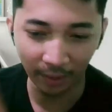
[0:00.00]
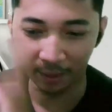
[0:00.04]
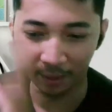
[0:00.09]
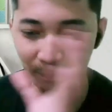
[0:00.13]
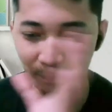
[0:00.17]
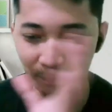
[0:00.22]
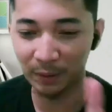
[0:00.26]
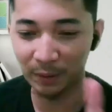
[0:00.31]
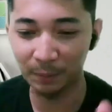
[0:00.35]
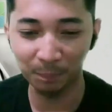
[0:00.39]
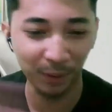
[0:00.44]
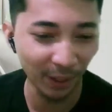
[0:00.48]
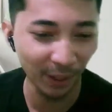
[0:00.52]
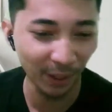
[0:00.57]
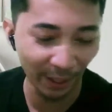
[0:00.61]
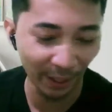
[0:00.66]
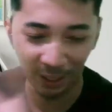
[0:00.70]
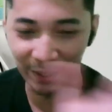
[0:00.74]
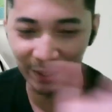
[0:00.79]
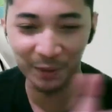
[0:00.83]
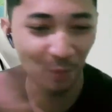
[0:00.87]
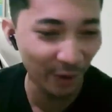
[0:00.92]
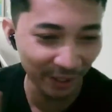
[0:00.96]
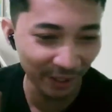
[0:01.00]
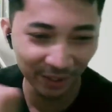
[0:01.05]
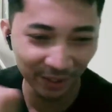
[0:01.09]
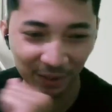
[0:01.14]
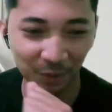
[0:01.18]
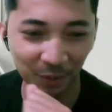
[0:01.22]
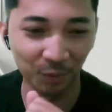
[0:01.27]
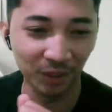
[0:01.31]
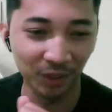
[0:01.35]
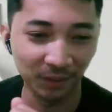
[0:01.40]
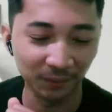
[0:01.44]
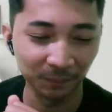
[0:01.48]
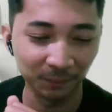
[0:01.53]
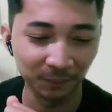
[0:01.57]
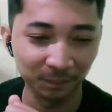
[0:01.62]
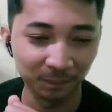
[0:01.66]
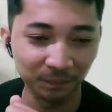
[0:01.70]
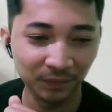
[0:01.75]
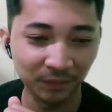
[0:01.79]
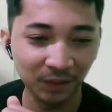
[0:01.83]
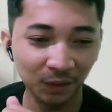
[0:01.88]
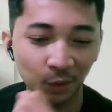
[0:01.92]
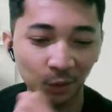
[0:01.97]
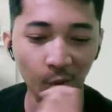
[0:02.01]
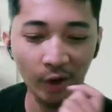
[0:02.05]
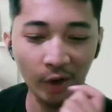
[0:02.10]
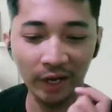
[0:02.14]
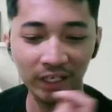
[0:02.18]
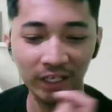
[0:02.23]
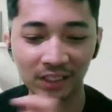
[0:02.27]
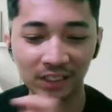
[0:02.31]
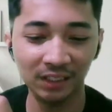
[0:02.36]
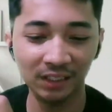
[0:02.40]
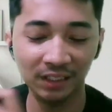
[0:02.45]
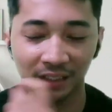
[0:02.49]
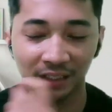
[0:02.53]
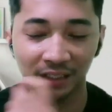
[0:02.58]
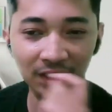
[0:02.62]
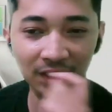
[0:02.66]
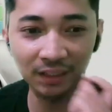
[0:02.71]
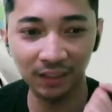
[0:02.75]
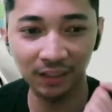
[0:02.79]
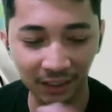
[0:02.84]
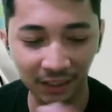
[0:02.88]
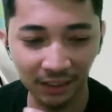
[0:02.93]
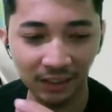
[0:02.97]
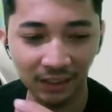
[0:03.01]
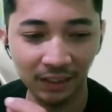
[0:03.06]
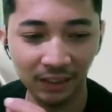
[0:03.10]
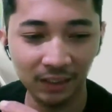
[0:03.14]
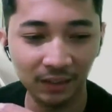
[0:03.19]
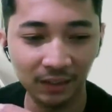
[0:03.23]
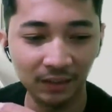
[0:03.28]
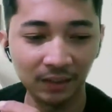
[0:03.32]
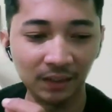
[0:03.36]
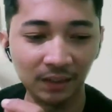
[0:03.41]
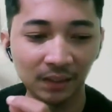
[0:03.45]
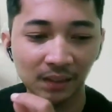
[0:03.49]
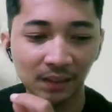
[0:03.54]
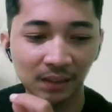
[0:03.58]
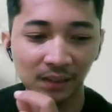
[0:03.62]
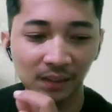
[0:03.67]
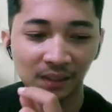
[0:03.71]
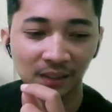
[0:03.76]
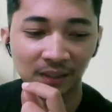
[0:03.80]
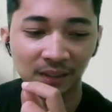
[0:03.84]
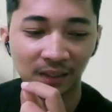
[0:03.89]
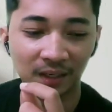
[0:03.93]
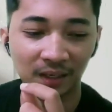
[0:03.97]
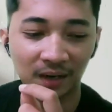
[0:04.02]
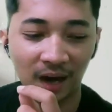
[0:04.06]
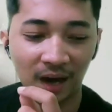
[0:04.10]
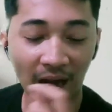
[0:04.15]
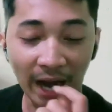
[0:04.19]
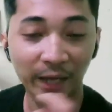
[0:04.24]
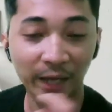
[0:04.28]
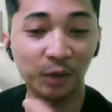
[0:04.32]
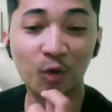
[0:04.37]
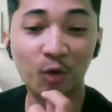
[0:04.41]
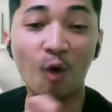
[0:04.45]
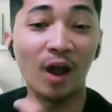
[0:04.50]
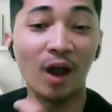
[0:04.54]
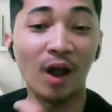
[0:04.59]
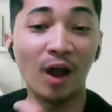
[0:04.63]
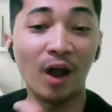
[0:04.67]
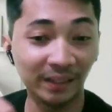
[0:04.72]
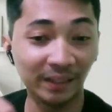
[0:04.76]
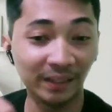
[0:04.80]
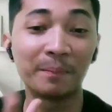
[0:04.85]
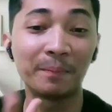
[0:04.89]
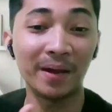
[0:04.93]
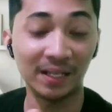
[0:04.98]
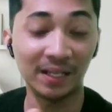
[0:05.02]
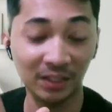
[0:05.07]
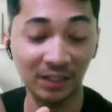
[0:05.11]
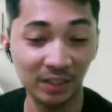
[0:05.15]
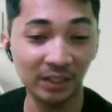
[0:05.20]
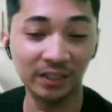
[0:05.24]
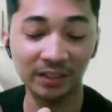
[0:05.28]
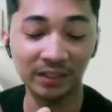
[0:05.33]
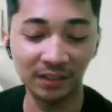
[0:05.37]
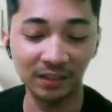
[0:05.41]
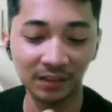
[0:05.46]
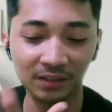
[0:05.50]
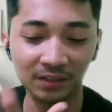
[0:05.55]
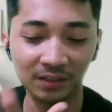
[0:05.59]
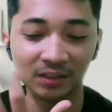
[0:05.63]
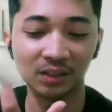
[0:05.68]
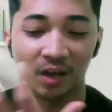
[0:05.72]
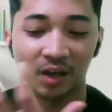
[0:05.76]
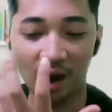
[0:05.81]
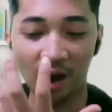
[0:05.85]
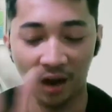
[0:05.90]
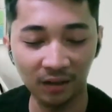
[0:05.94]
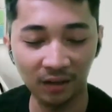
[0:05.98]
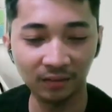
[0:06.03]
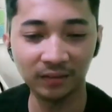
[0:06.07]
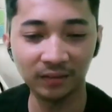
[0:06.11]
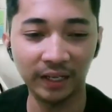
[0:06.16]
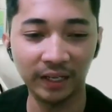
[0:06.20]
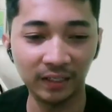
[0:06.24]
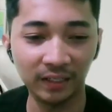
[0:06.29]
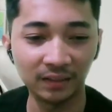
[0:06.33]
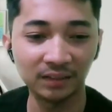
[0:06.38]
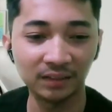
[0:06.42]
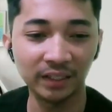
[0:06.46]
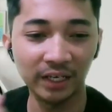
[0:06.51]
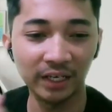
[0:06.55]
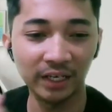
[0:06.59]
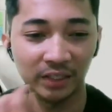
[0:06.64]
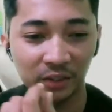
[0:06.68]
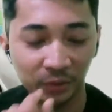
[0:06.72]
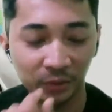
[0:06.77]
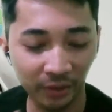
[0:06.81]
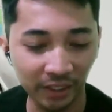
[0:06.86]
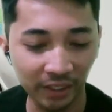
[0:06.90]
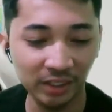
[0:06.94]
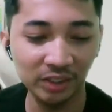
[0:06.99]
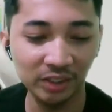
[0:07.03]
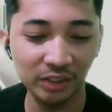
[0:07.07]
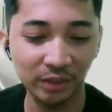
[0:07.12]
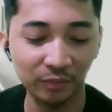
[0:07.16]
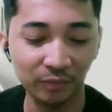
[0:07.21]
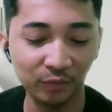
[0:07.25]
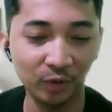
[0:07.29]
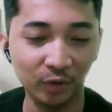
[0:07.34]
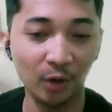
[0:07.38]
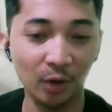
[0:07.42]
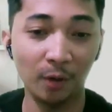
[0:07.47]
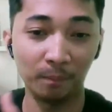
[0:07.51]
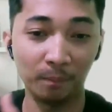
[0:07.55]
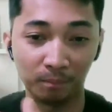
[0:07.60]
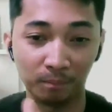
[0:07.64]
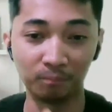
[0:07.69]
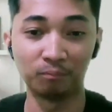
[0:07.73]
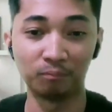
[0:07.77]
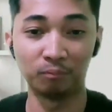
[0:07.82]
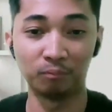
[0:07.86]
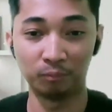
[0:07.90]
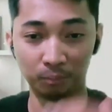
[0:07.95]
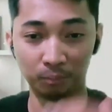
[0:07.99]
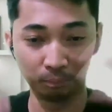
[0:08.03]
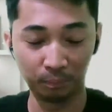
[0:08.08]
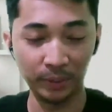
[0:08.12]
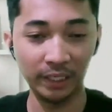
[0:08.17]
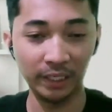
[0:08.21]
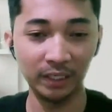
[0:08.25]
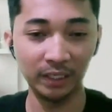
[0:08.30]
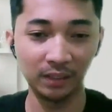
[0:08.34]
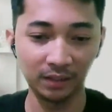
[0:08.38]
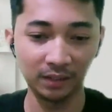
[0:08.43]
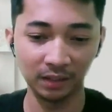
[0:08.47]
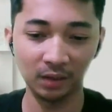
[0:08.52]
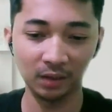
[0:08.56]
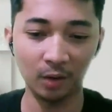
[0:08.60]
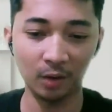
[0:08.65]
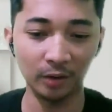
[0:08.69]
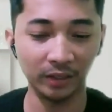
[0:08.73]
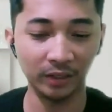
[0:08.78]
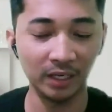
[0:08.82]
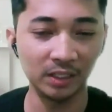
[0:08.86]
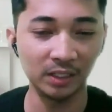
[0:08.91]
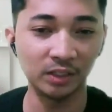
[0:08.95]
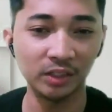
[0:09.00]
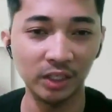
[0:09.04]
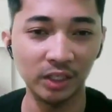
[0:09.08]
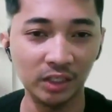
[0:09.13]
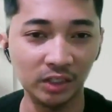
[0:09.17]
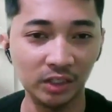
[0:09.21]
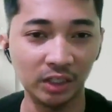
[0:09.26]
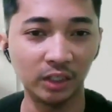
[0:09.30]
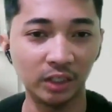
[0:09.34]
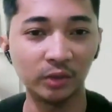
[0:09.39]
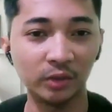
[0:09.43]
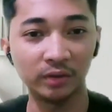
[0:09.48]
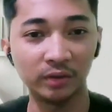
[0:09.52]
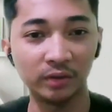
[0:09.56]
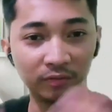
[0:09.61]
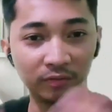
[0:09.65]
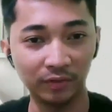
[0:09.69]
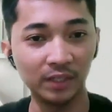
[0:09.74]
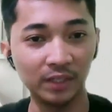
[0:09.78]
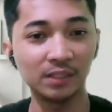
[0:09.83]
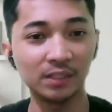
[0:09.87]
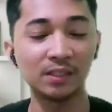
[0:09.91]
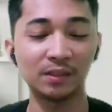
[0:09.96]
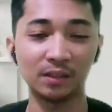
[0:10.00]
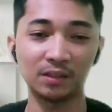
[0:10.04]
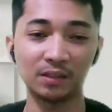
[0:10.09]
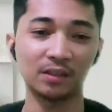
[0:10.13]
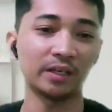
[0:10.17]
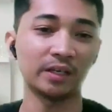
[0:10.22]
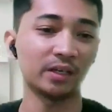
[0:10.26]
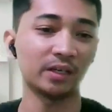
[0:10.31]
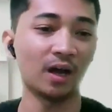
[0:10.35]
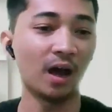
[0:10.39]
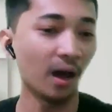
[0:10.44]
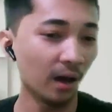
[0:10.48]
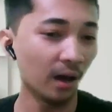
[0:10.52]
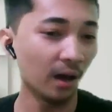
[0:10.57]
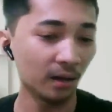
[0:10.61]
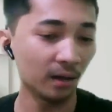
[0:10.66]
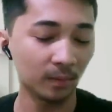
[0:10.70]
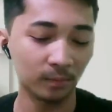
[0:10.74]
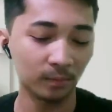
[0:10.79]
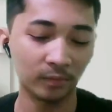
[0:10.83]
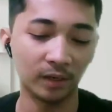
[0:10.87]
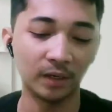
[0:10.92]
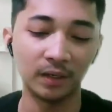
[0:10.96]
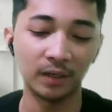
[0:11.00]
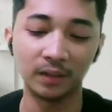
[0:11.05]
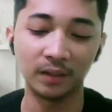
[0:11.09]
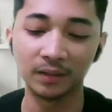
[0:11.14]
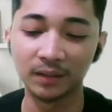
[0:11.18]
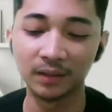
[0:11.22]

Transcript: people anywhere in the world to actually learn high quality materials, contents, education from big organization, universities like Harvard,